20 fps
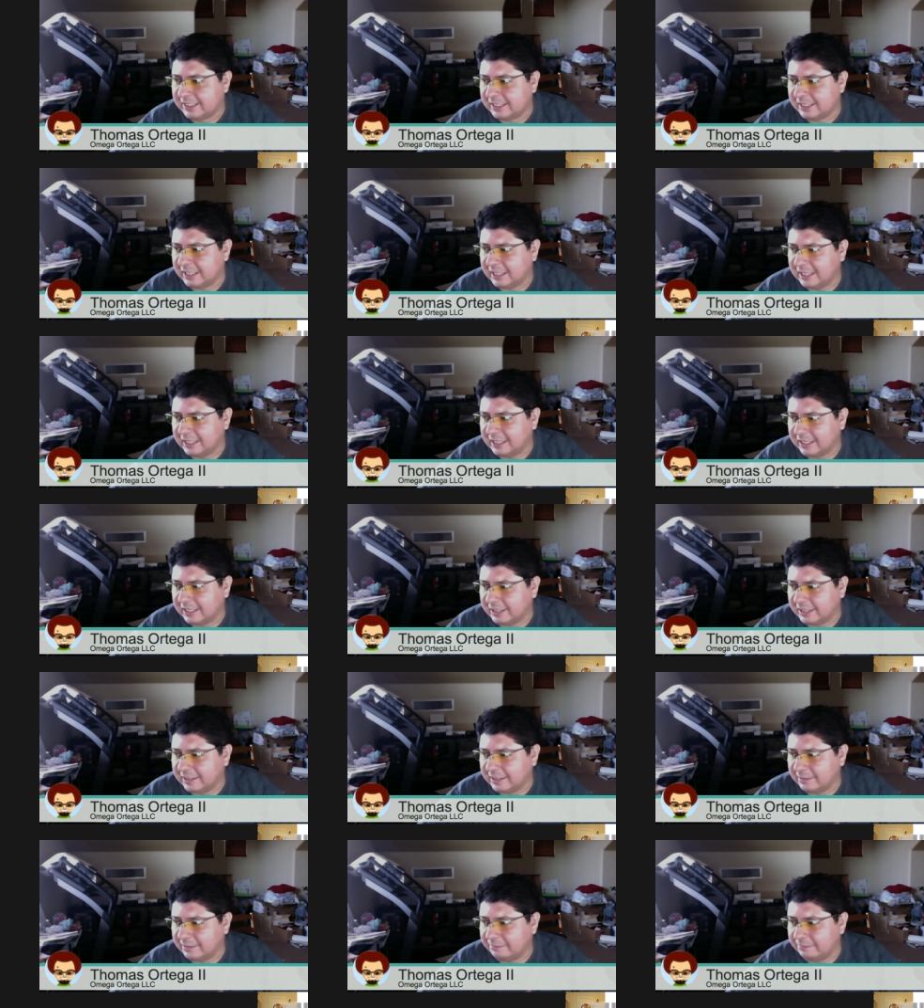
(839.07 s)

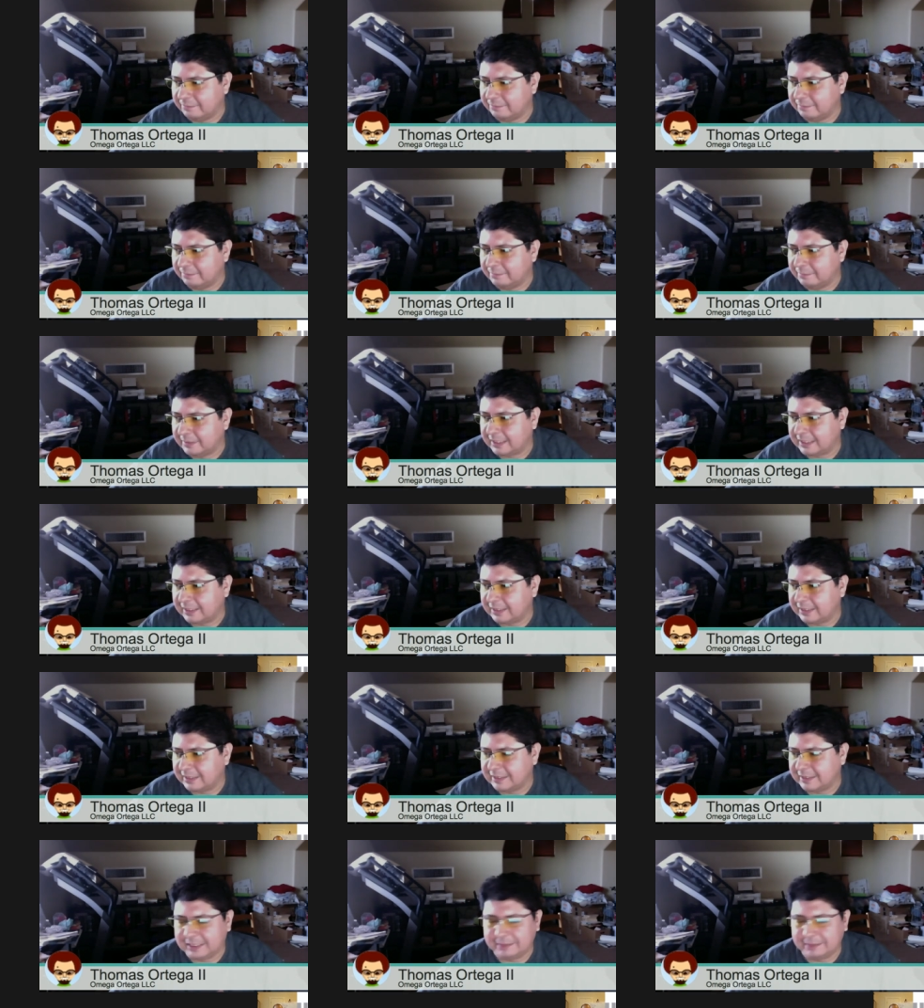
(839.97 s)

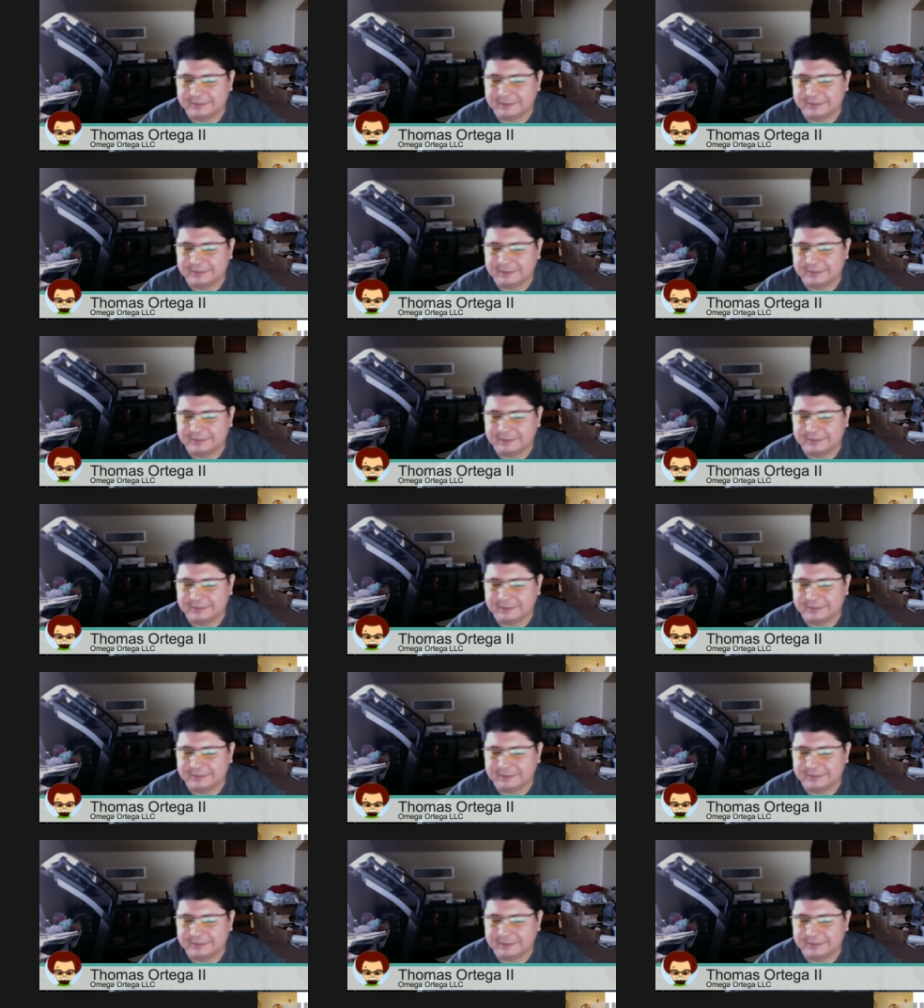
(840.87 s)
the team